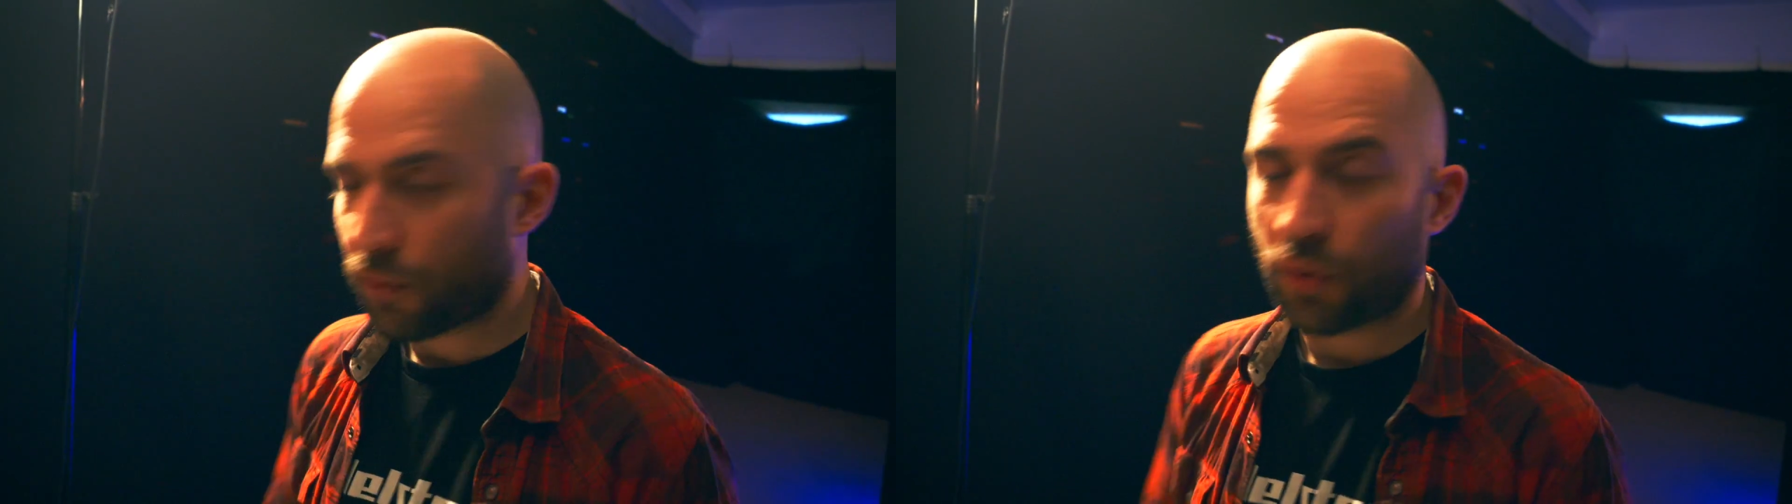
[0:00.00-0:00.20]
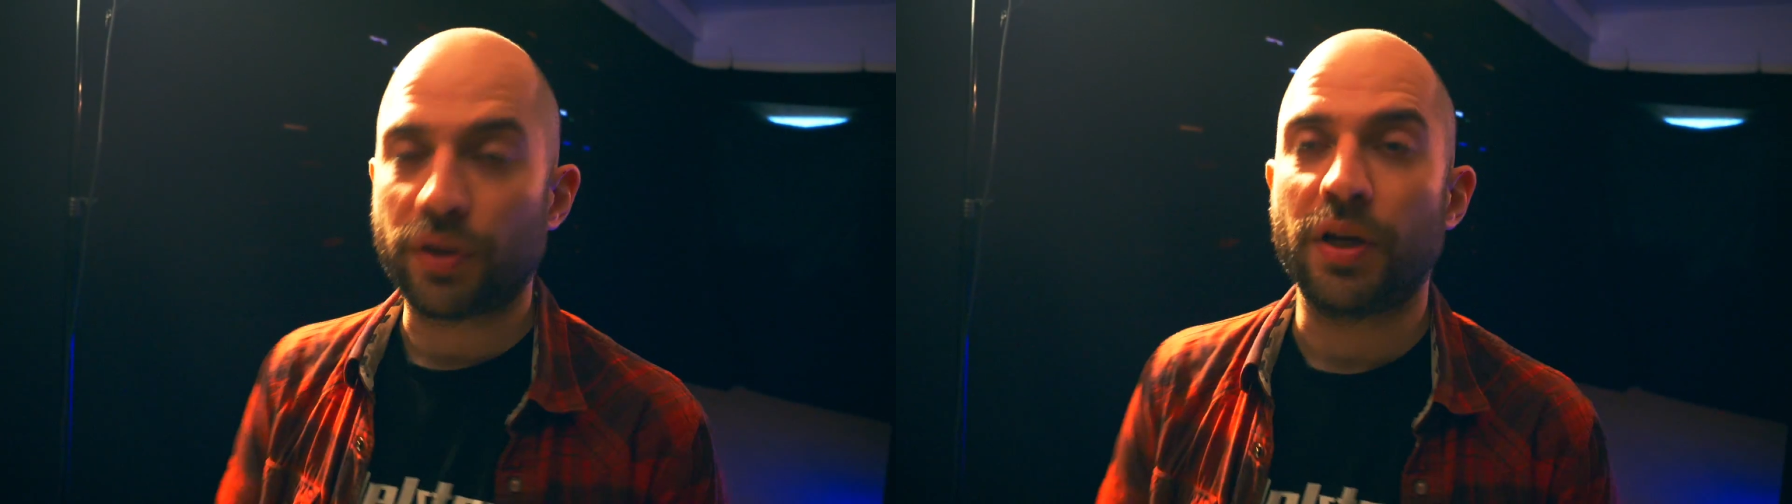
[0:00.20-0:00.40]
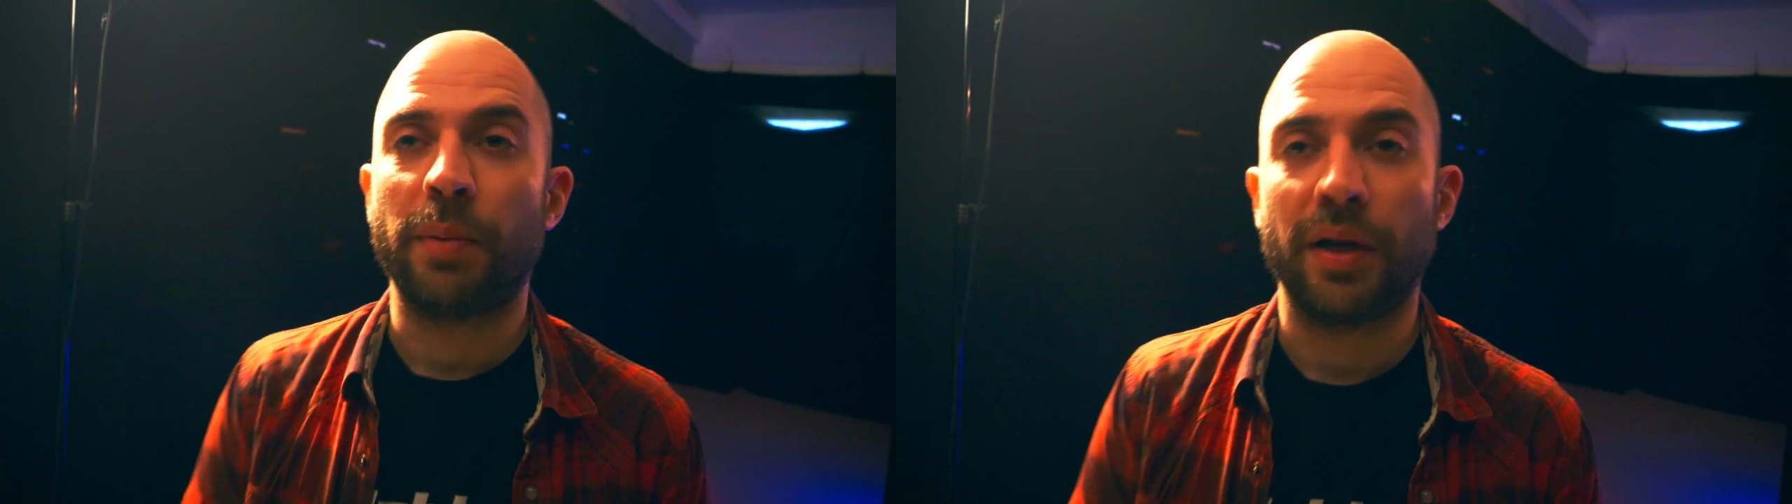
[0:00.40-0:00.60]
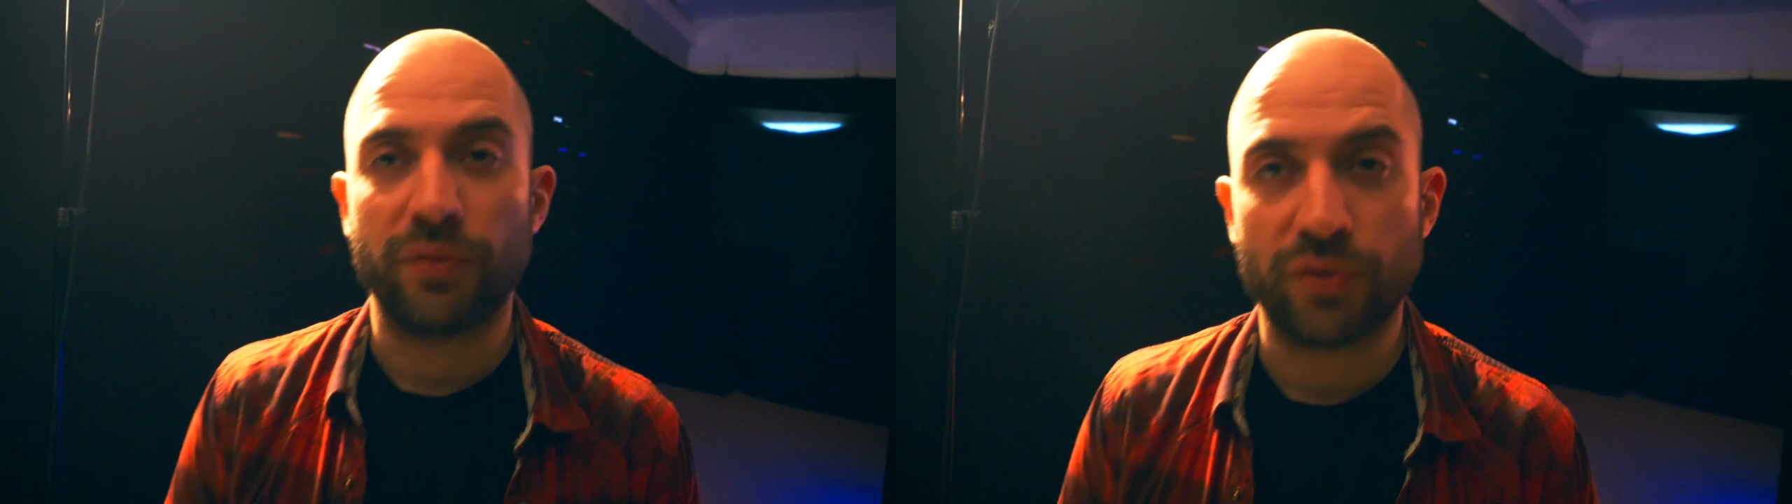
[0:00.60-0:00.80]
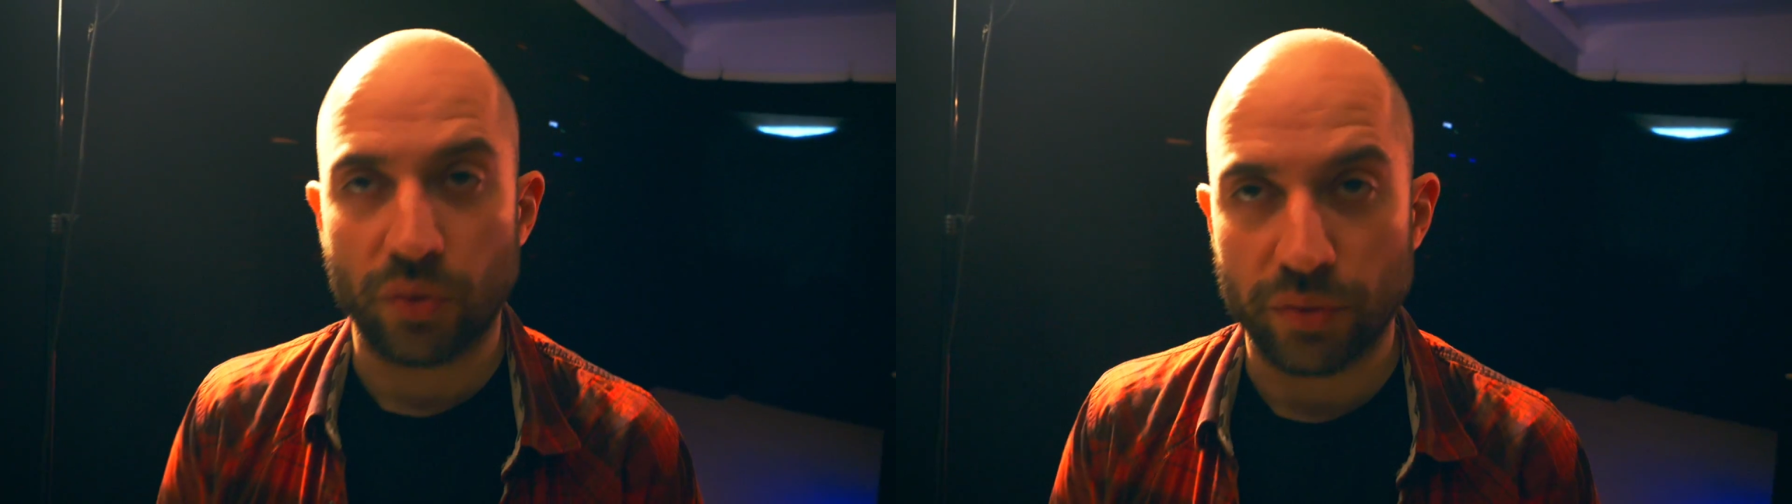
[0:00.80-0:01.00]
1 gigabyte
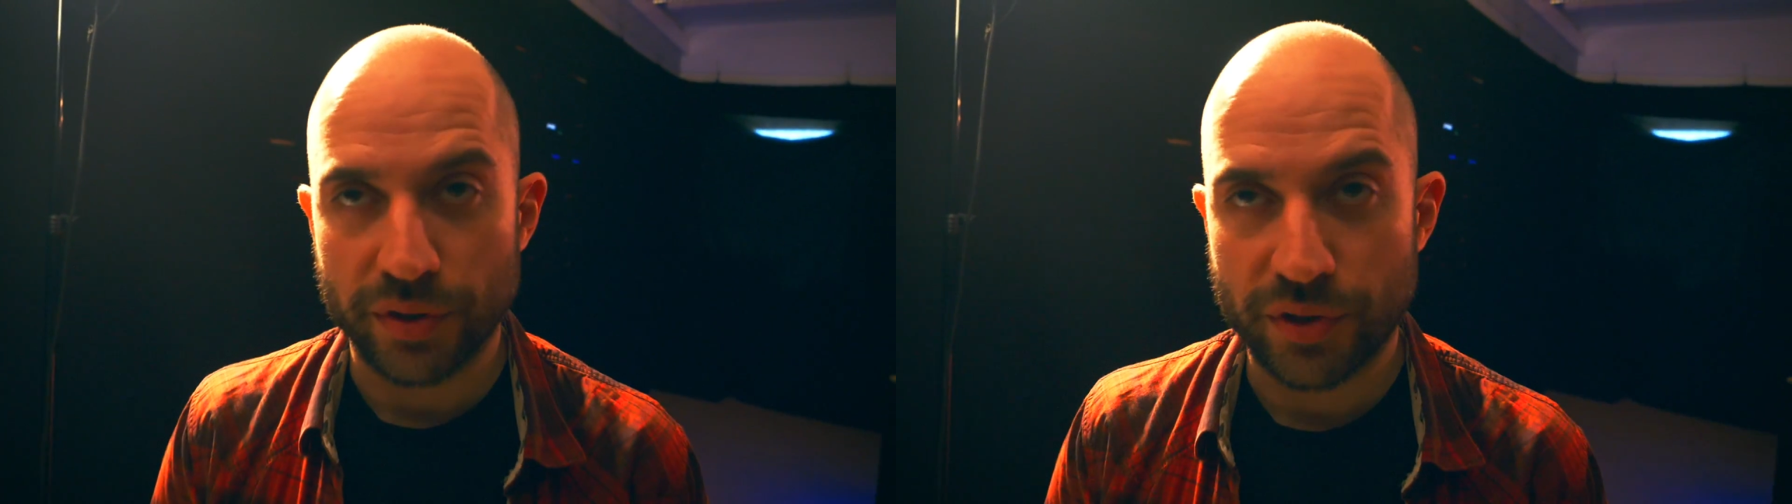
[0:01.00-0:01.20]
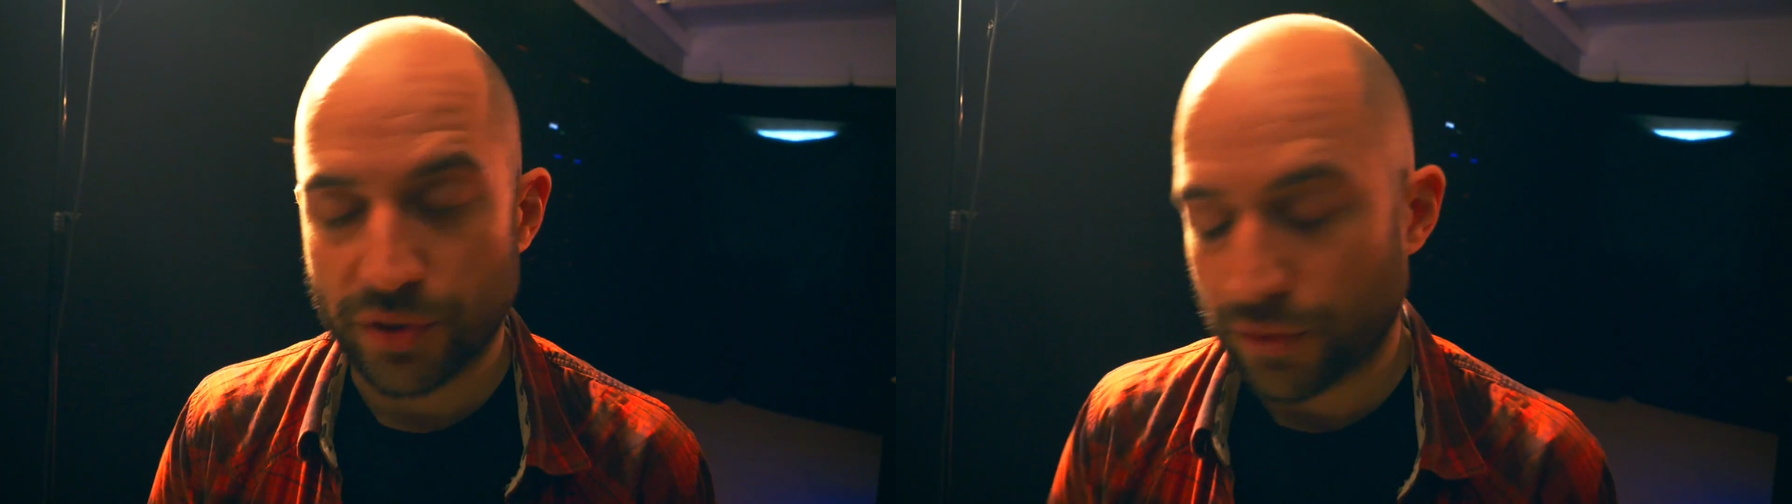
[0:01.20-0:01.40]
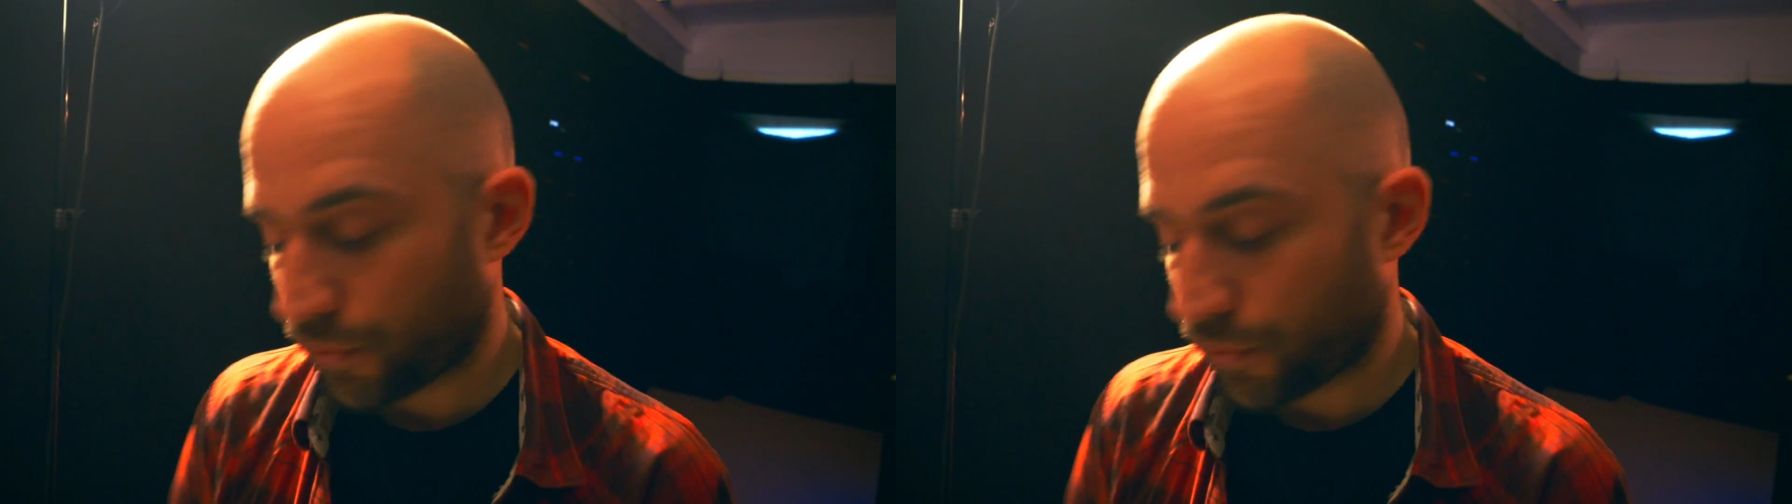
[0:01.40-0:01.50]
of storage